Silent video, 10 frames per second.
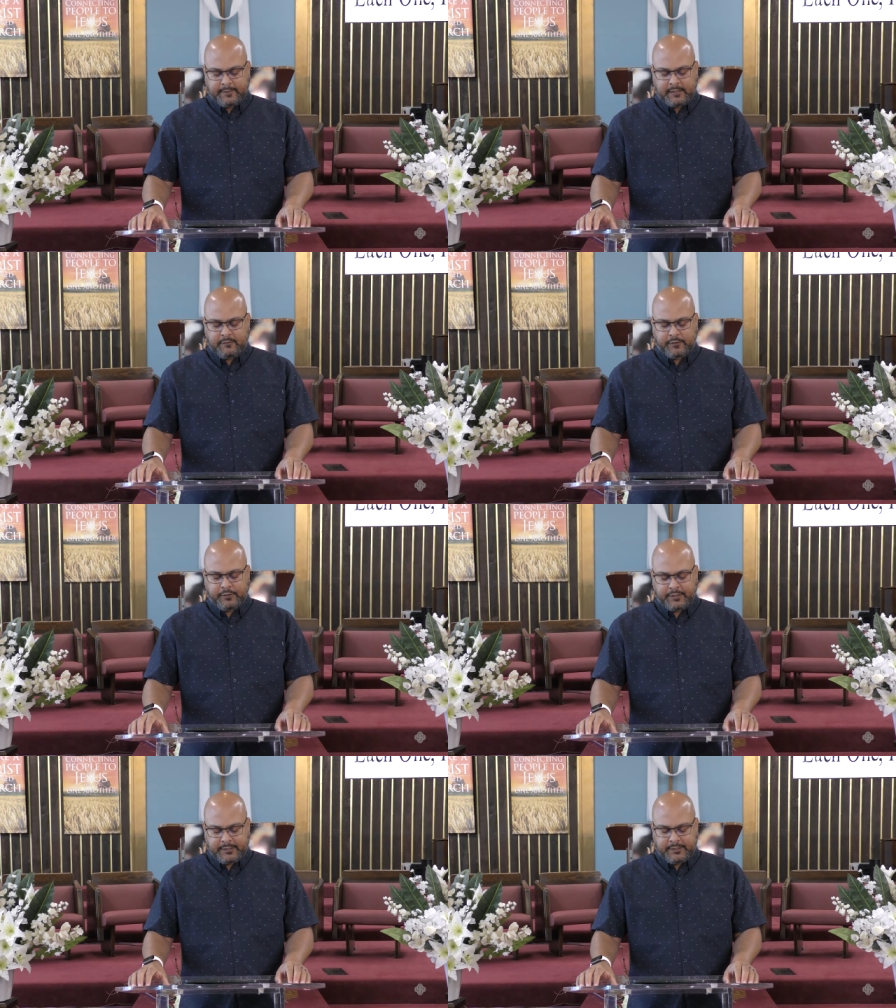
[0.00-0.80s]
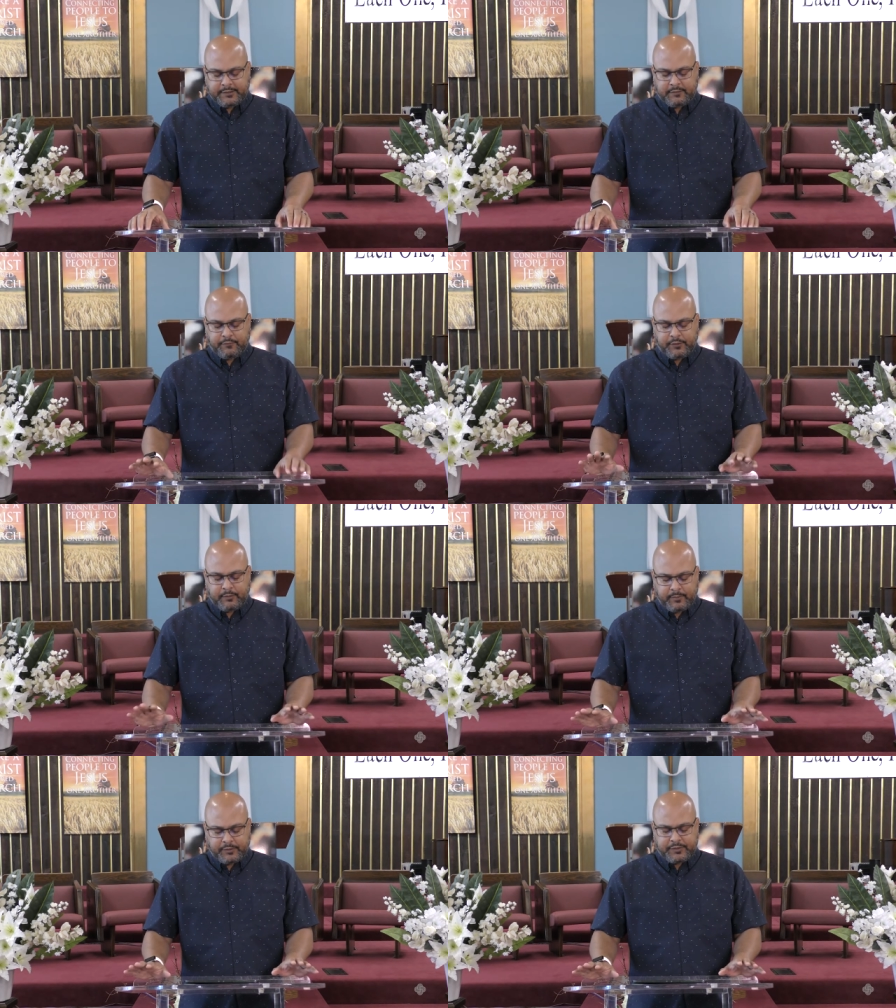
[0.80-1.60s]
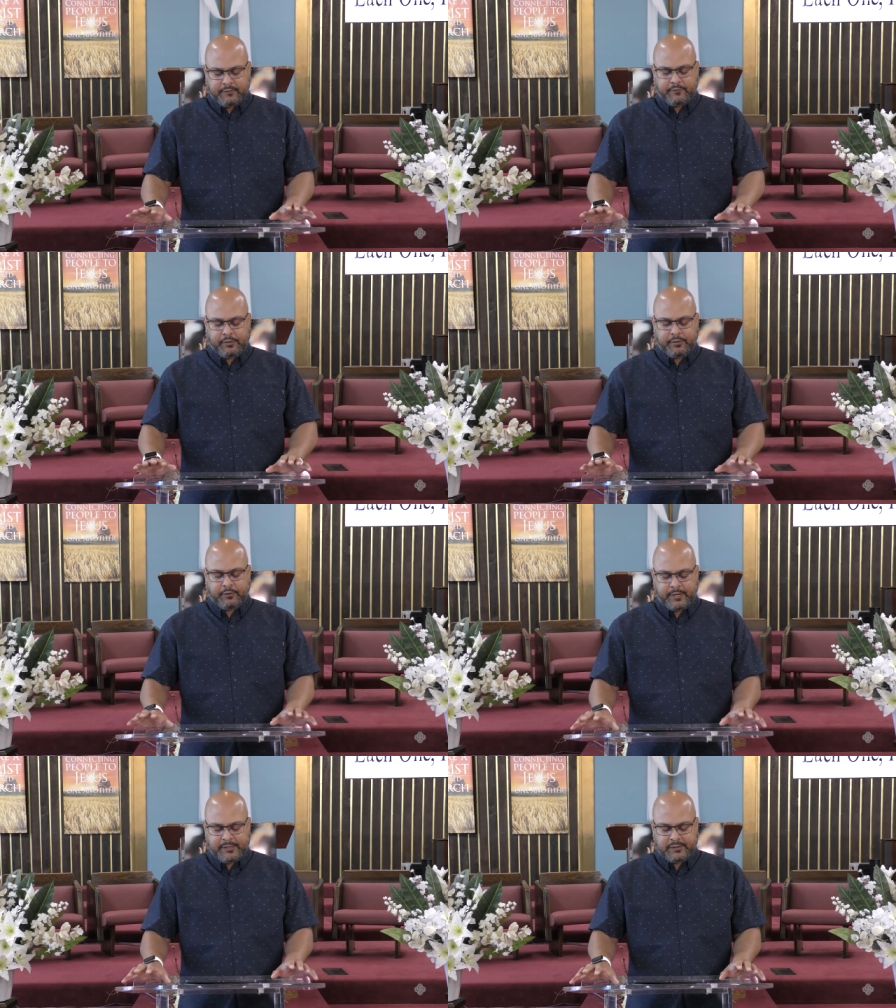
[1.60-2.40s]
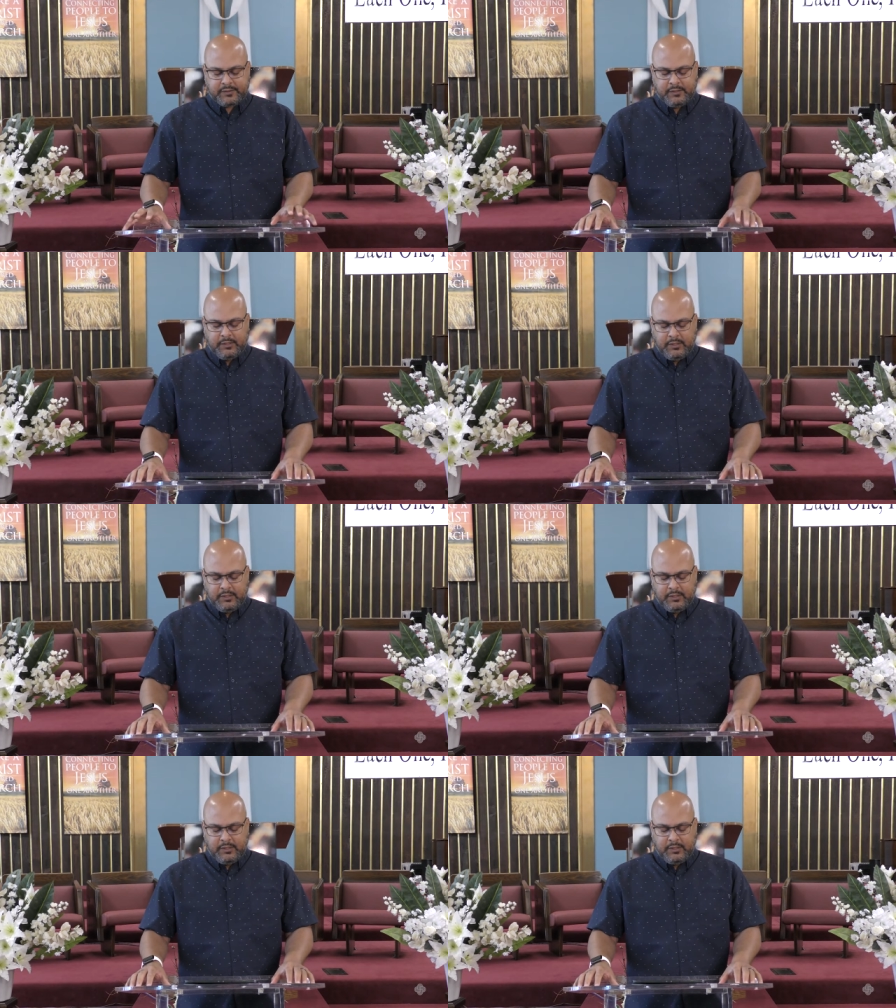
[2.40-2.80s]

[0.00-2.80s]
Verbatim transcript: Thank you for your goodness and for your mercy and for your grace.